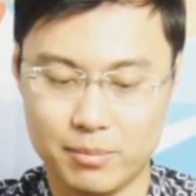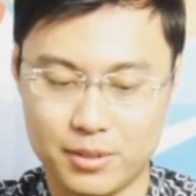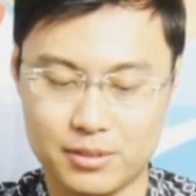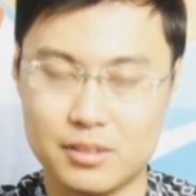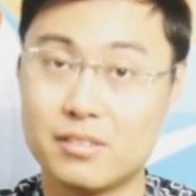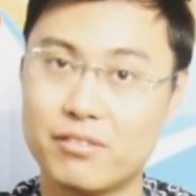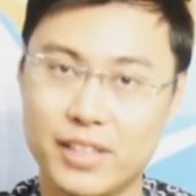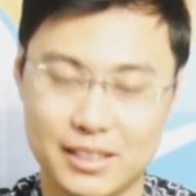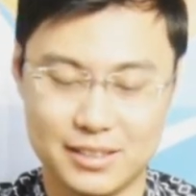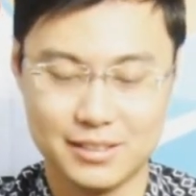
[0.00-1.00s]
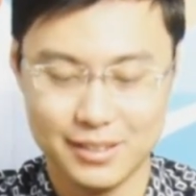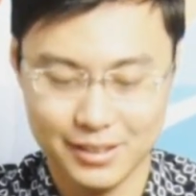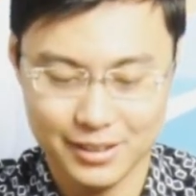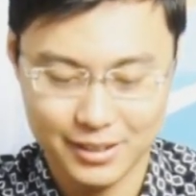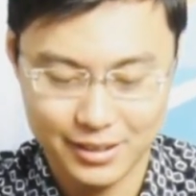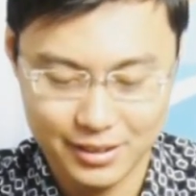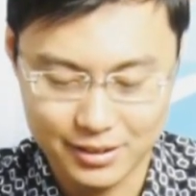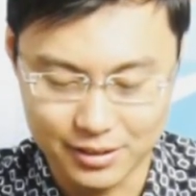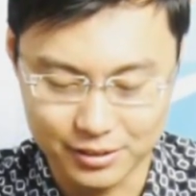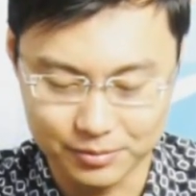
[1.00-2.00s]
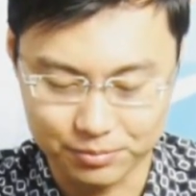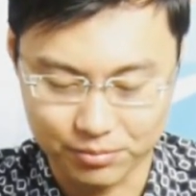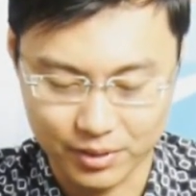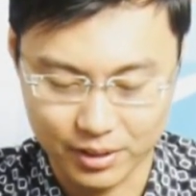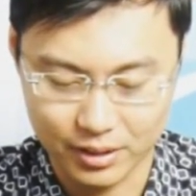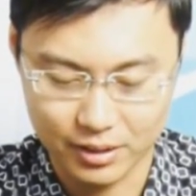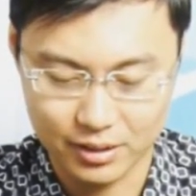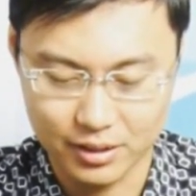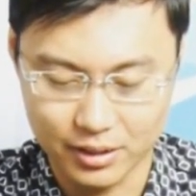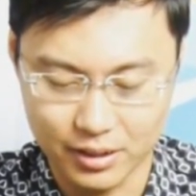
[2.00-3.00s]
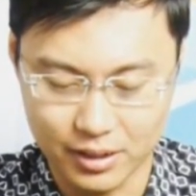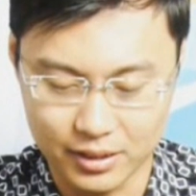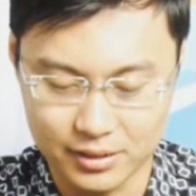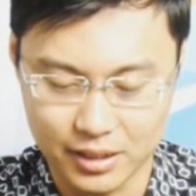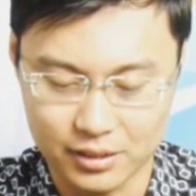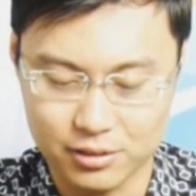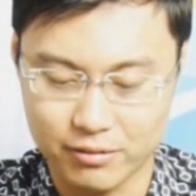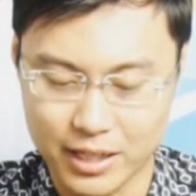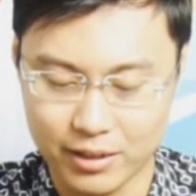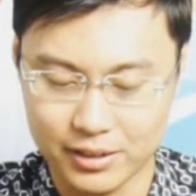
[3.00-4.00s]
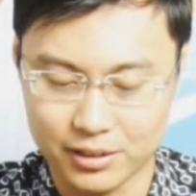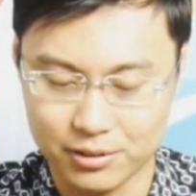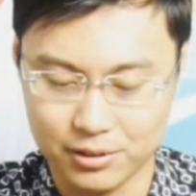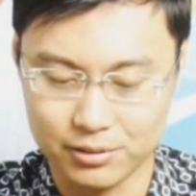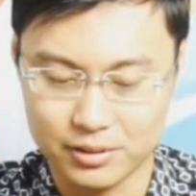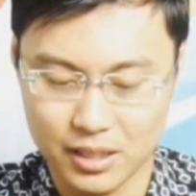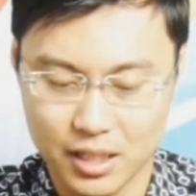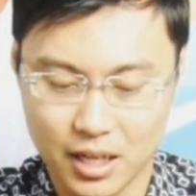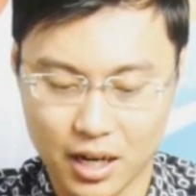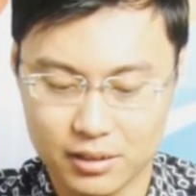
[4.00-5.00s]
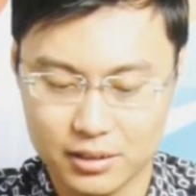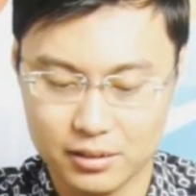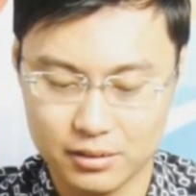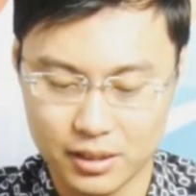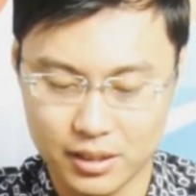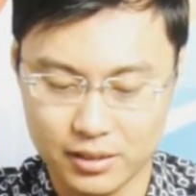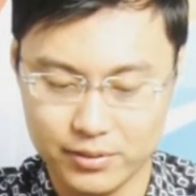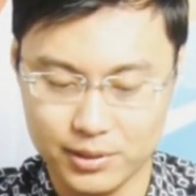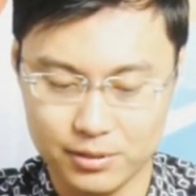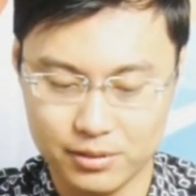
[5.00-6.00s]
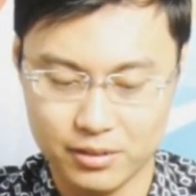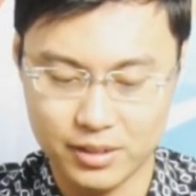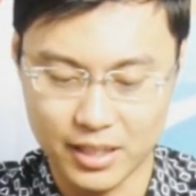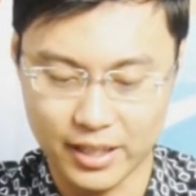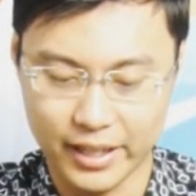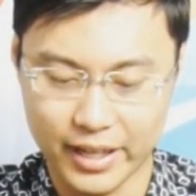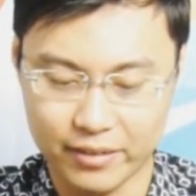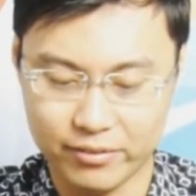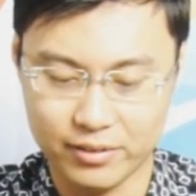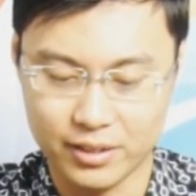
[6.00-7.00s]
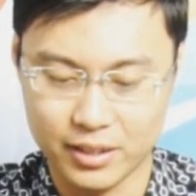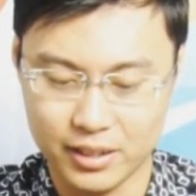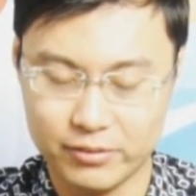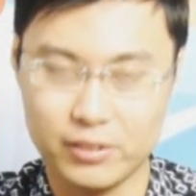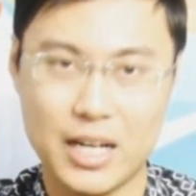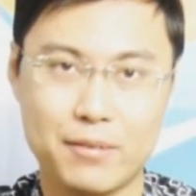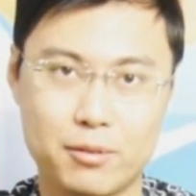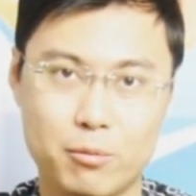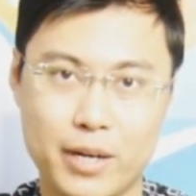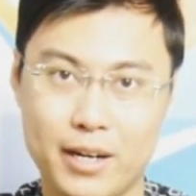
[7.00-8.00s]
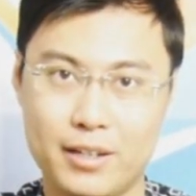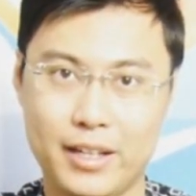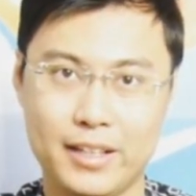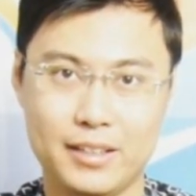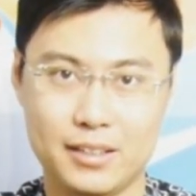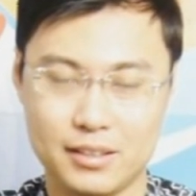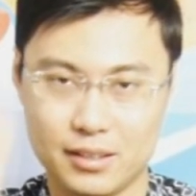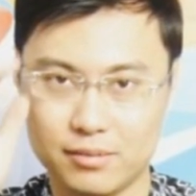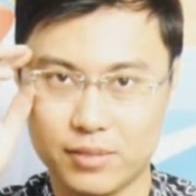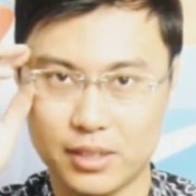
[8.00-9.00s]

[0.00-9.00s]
person's face. So it's also very easy to use. Also, if you have to wear a